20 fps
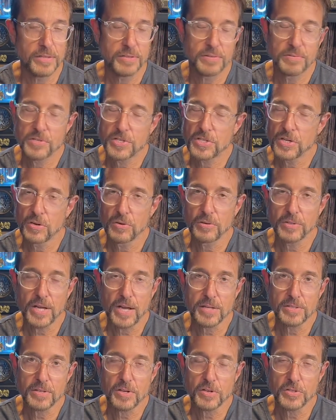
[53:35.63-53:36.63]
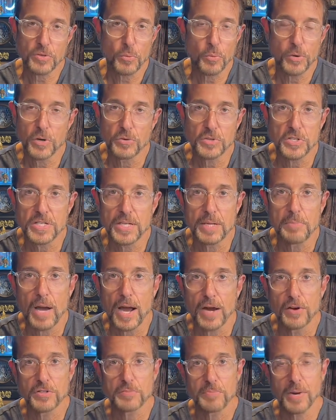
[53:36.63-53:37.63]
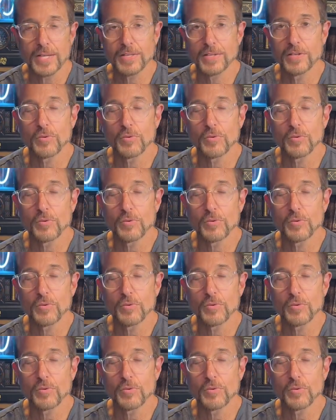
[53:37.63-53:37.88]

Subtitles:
So that, because there were no steam irons back then,